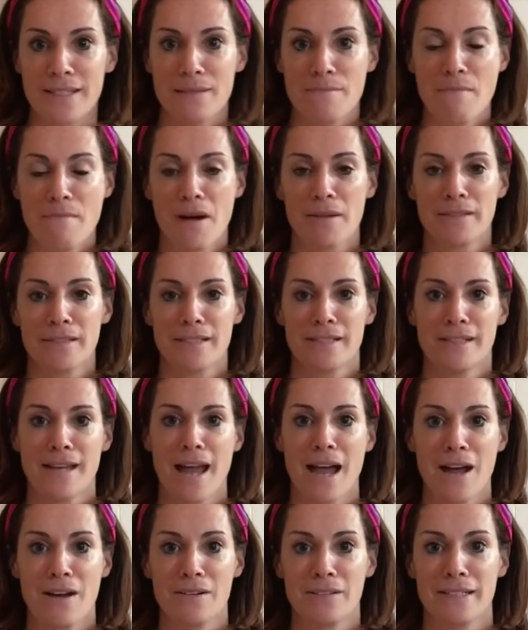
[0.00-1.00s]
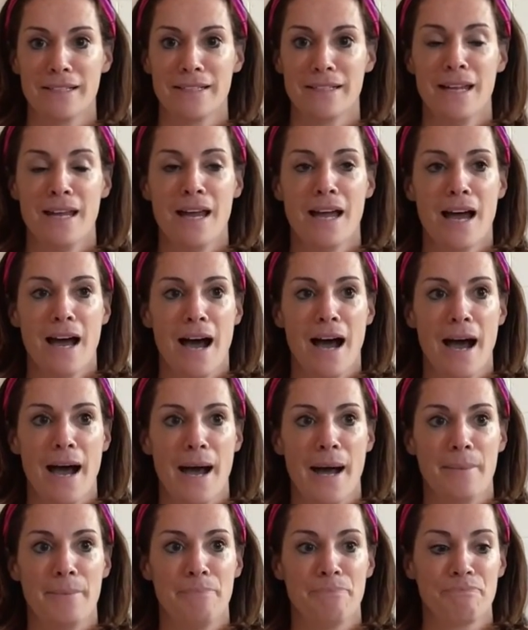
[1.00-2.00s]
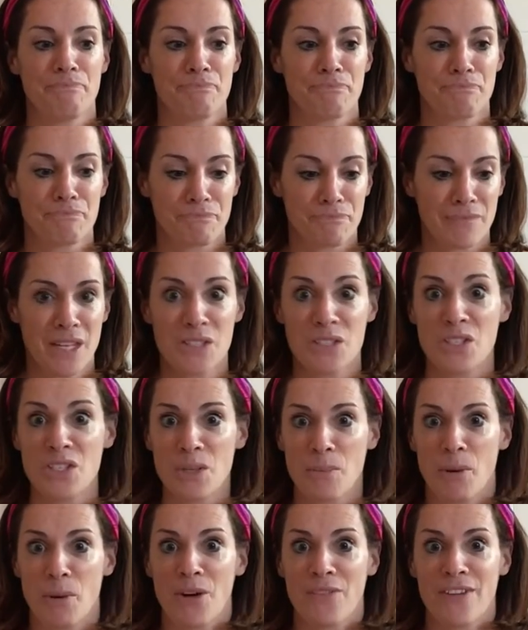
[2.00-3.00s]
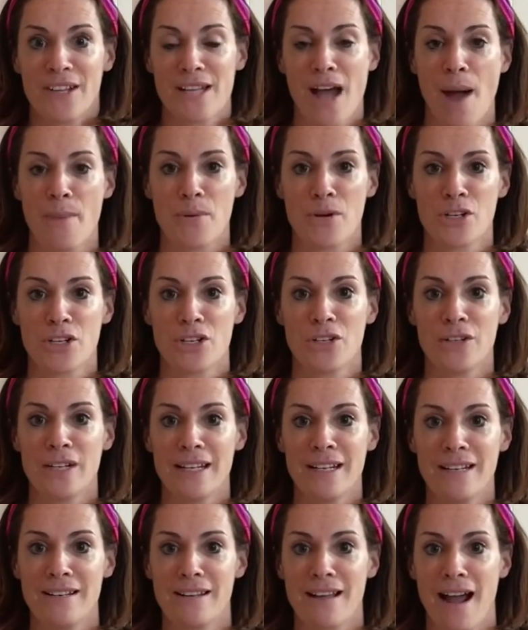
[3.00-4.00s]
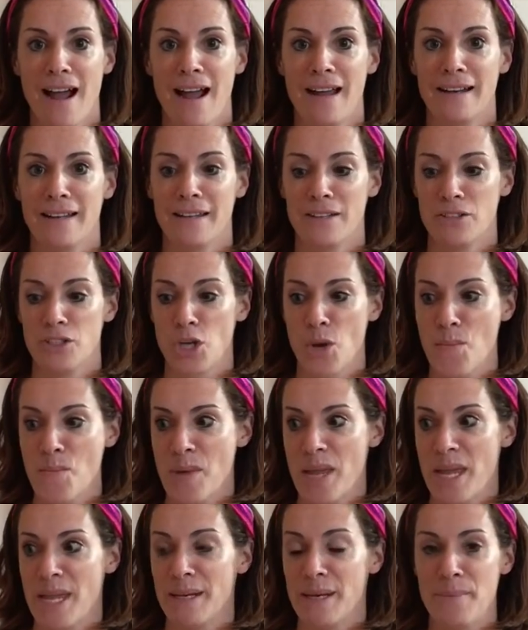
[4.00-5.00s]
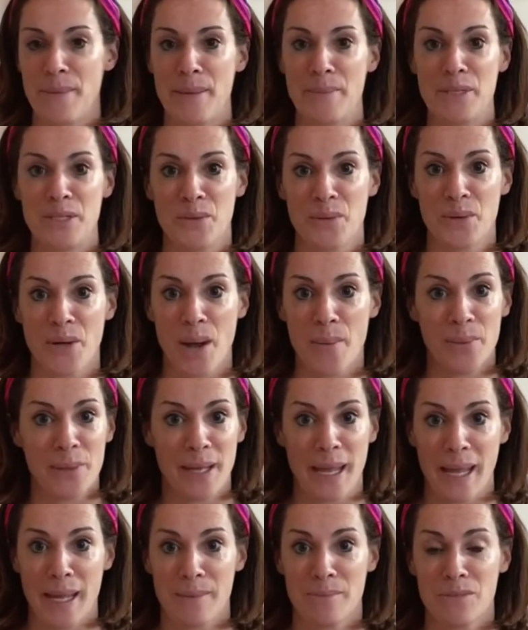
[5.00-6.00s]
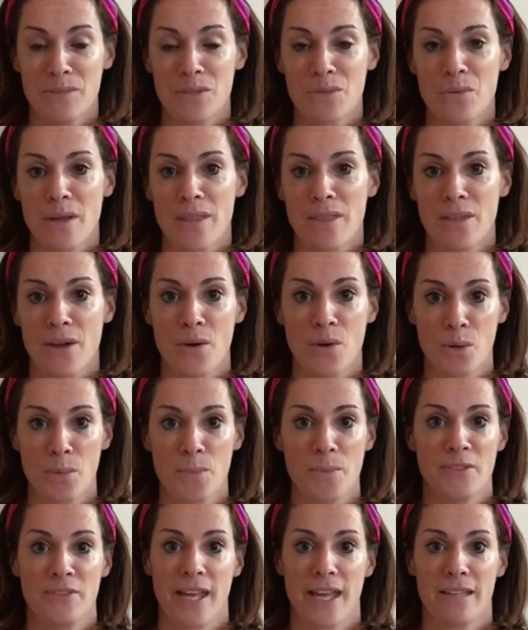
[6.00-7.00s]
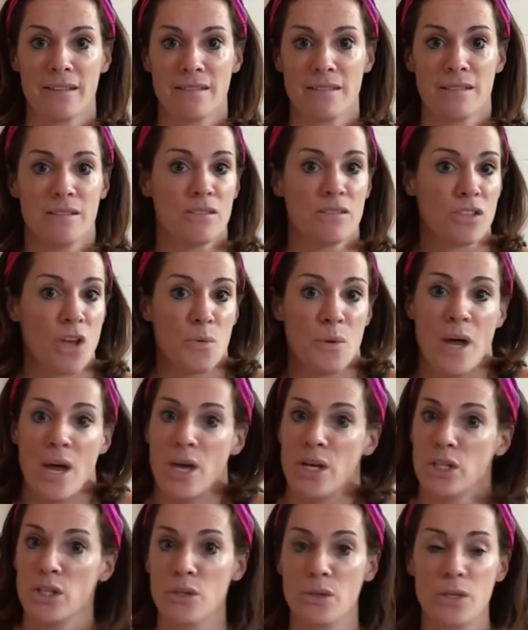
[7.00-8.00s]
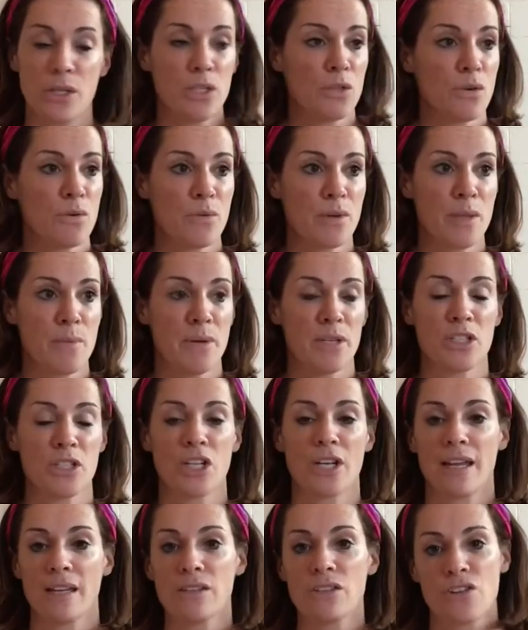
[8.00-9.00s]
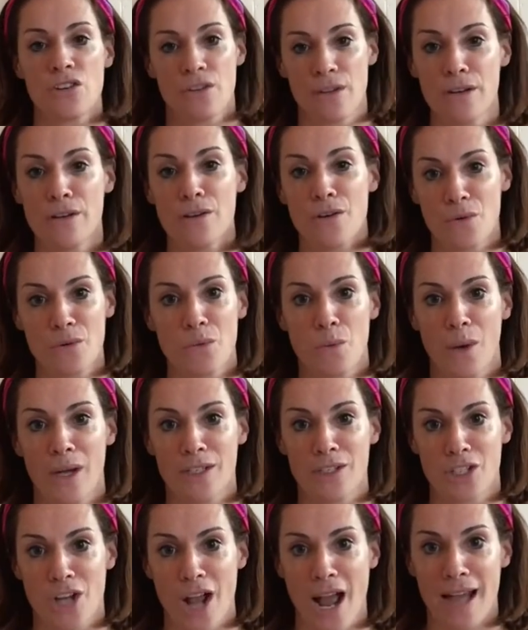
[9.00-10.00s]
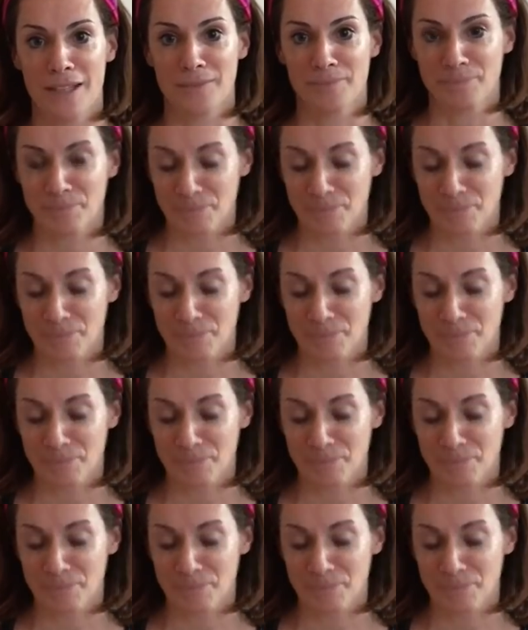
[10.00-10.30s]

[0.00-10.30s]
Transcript: and melting down, and this is a perfect opportunity to kind of jump in and maybe do a couple of games with a group of kids. So you can do it with a bunch of kids or you can do it with one child.